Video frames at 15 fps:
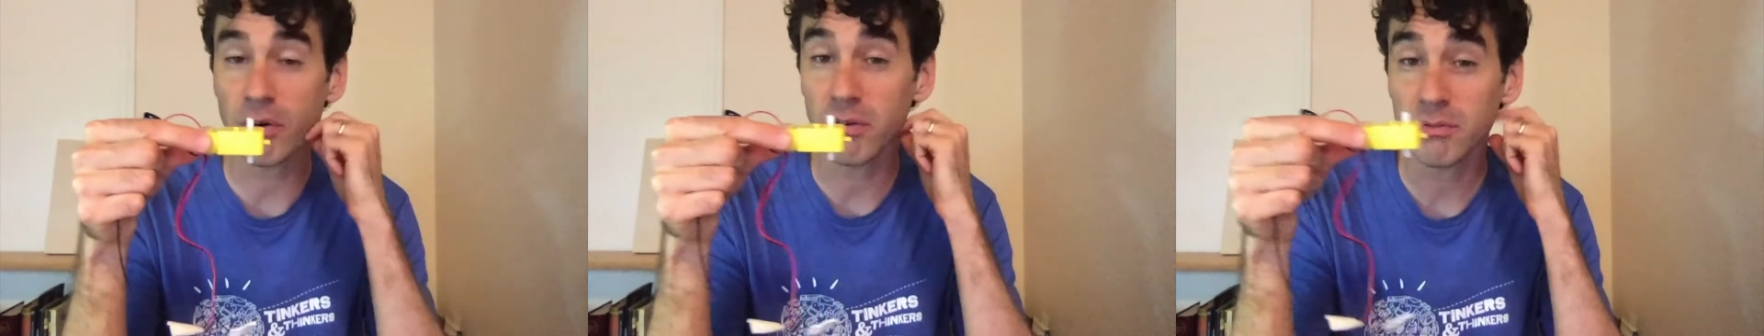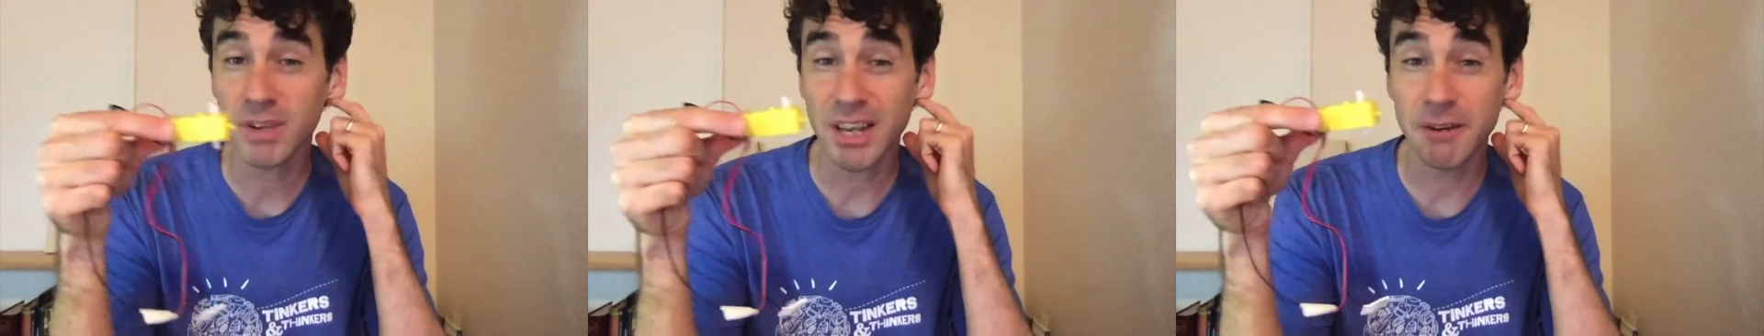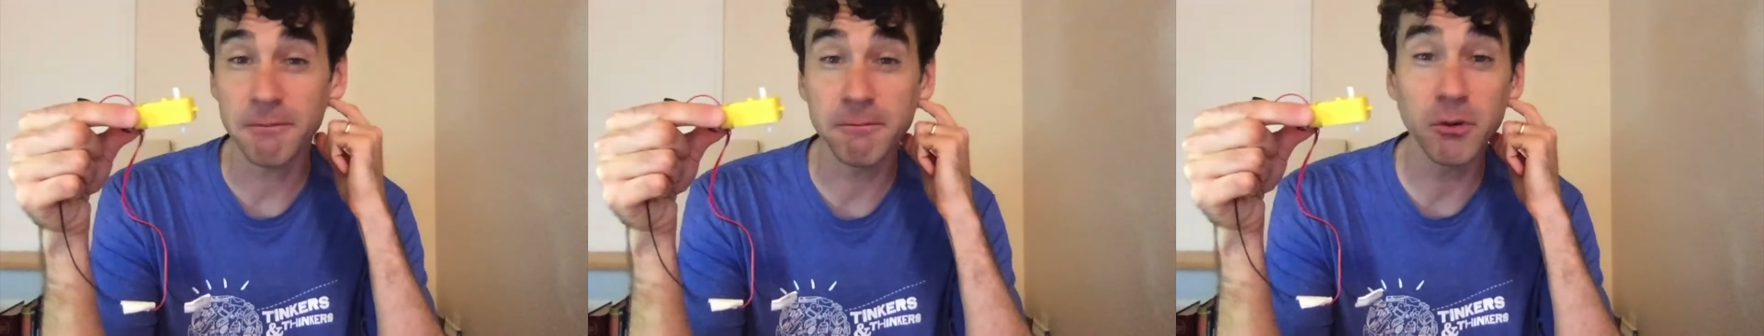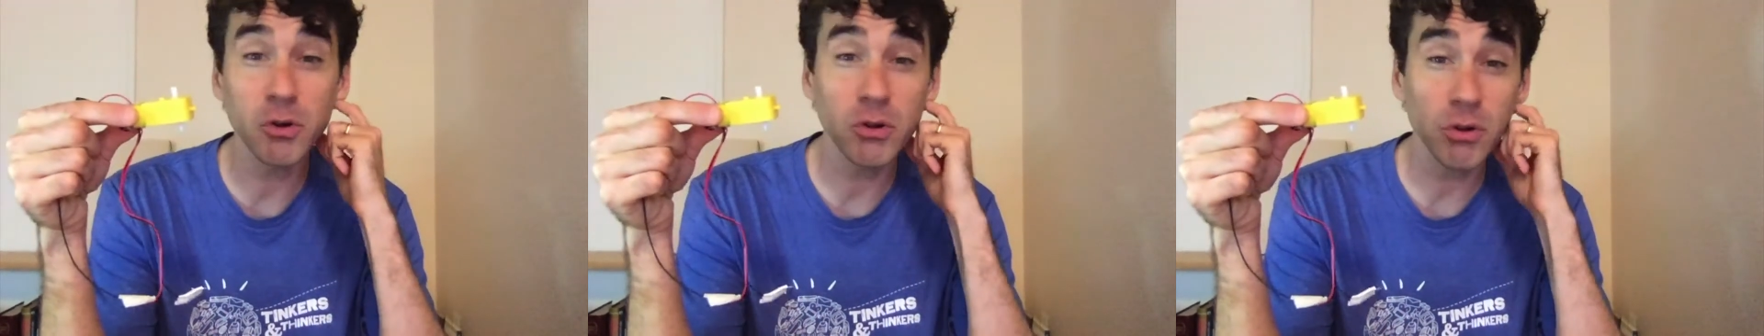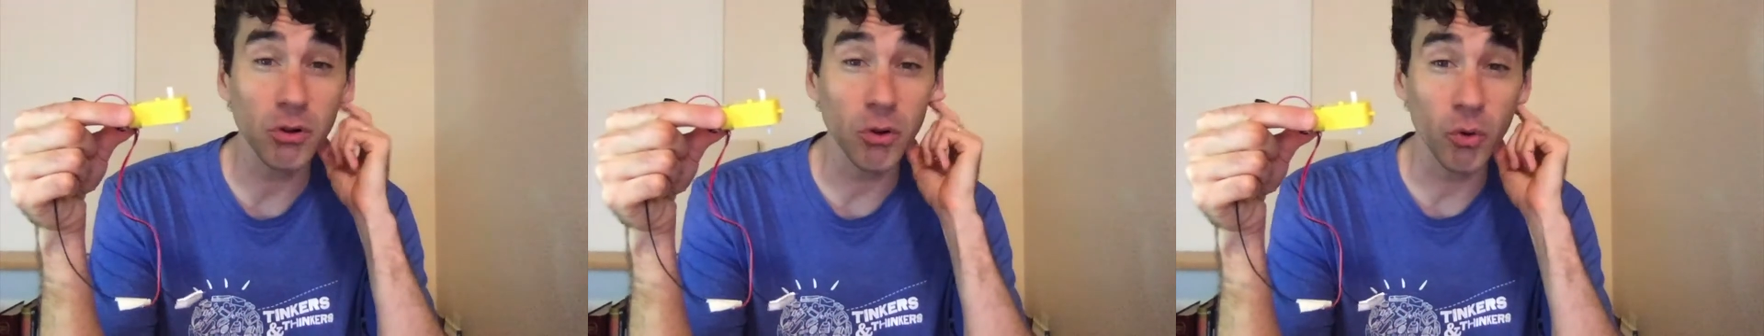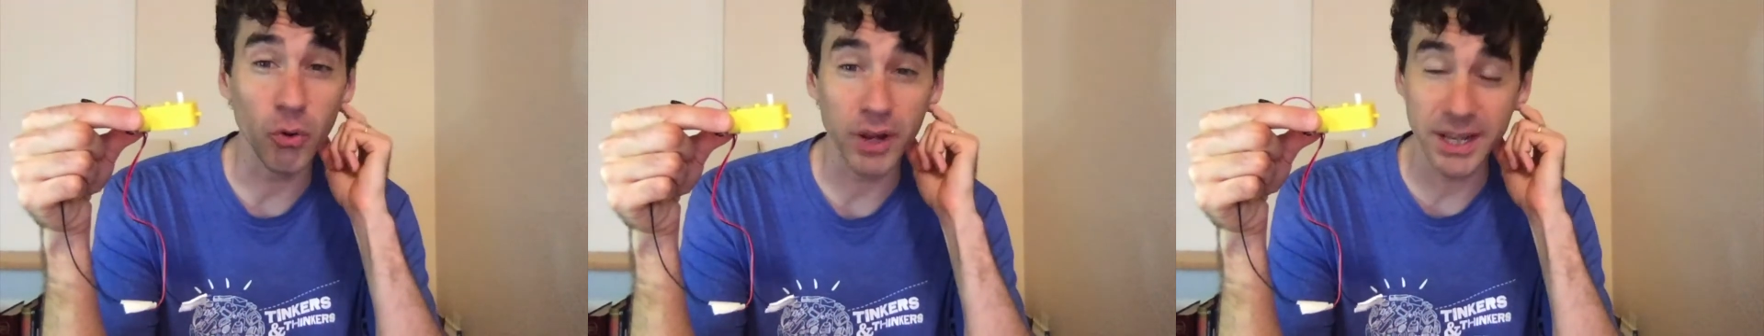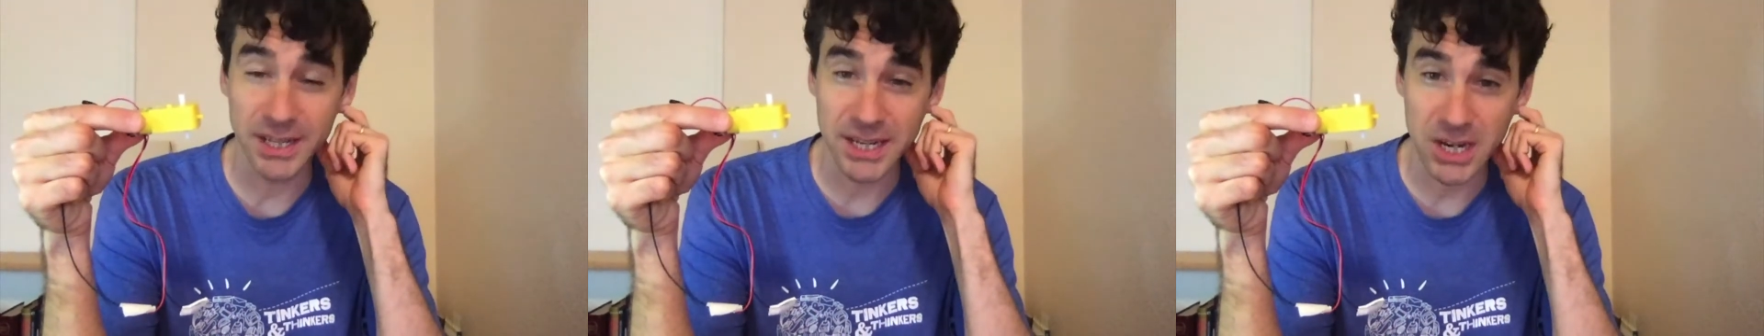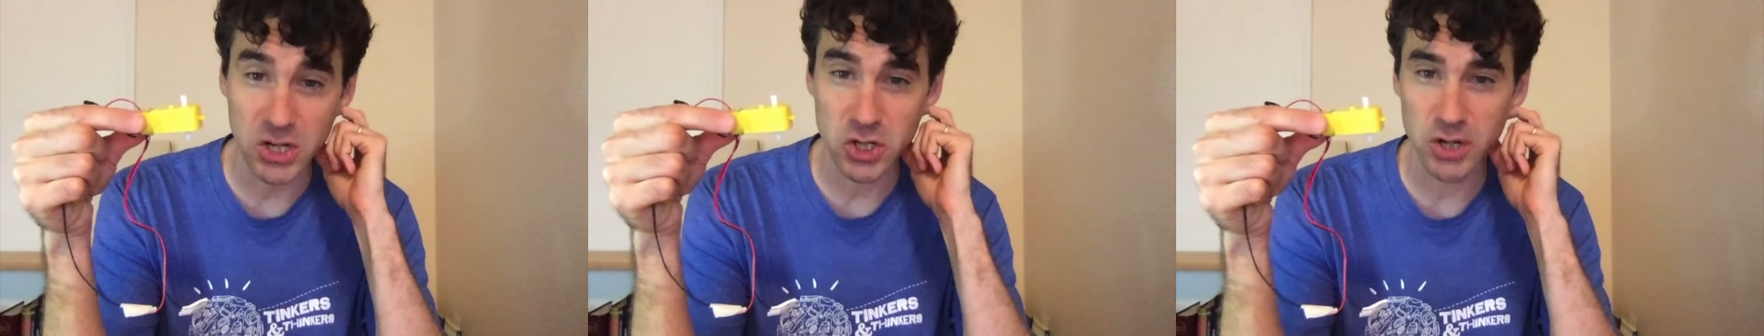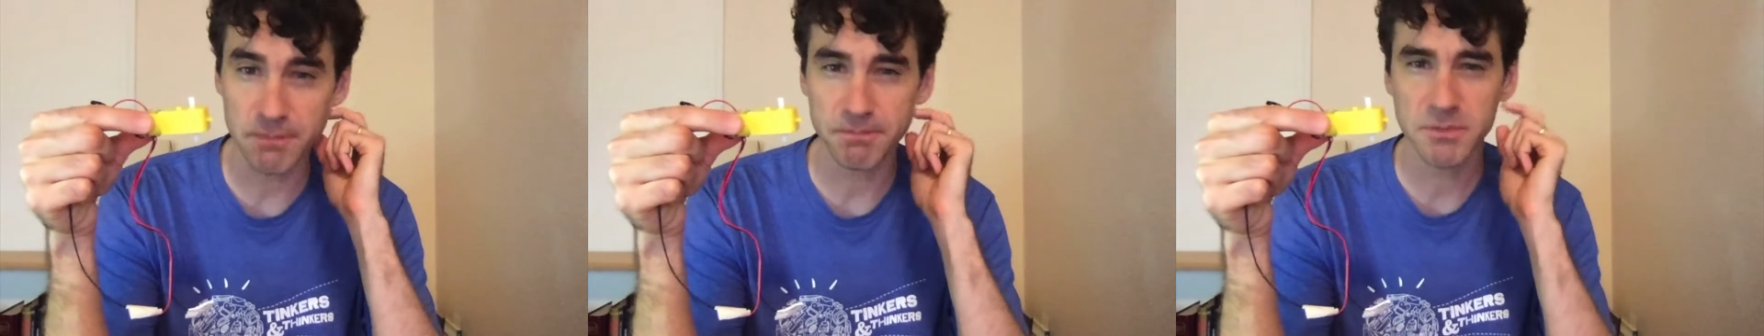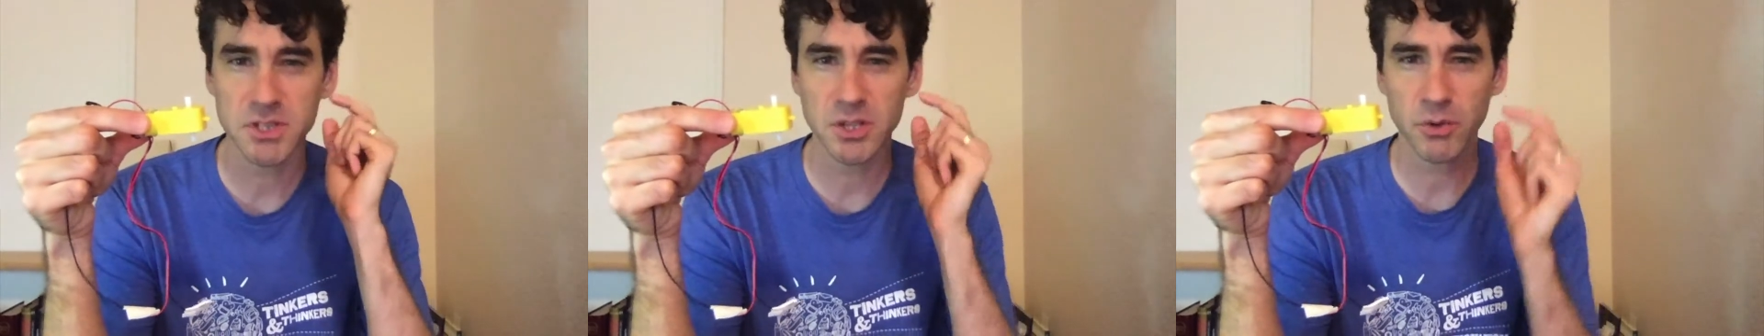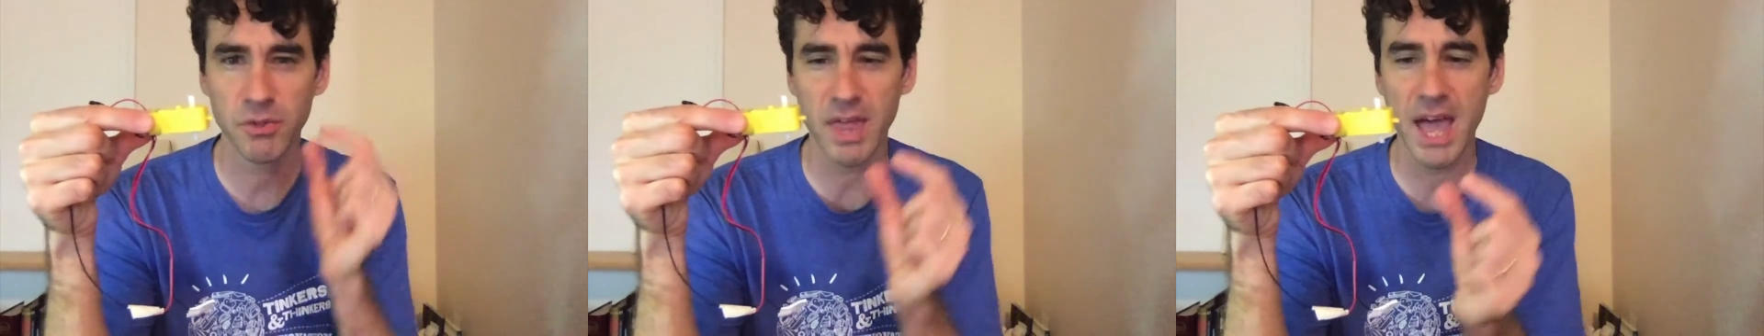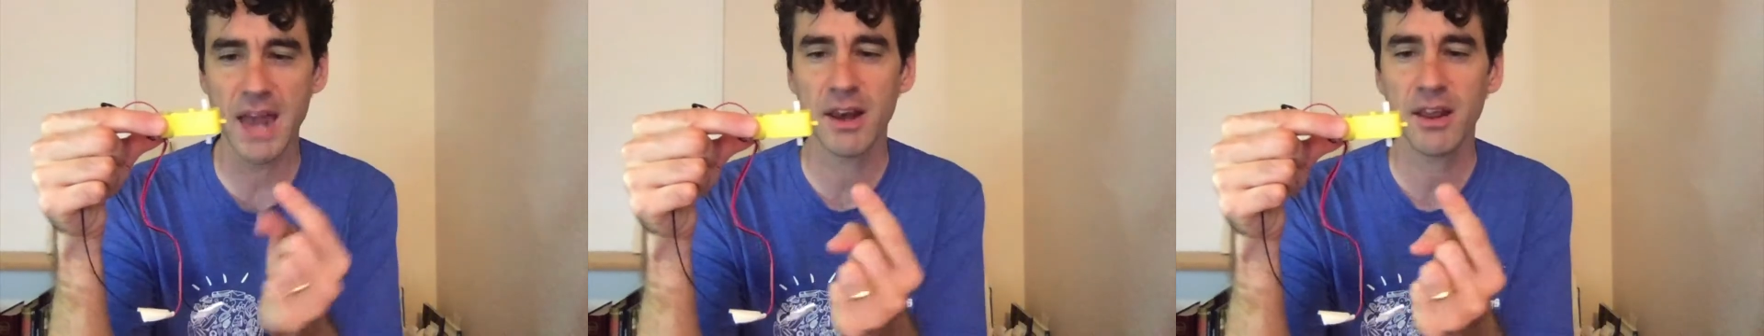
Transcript: in a vertical orientation so that